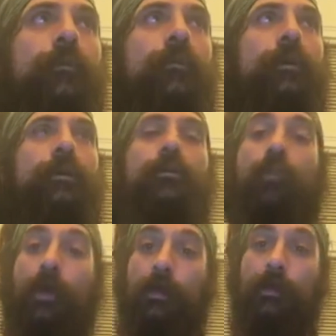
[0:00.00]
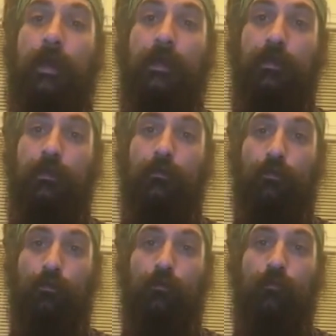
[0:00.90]
In a way, any
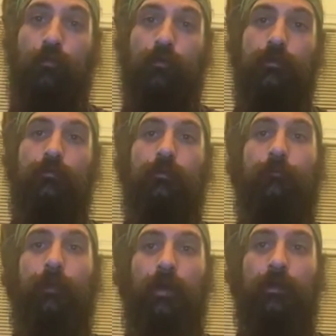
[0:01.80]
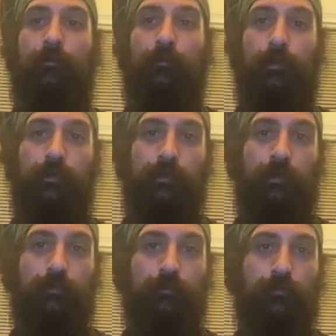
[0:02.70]
herb which you embody with the
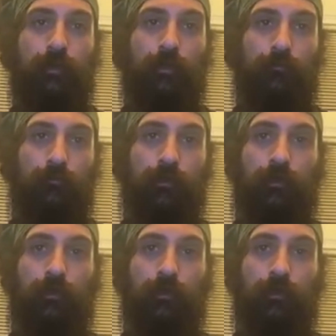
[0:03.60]
intent to dream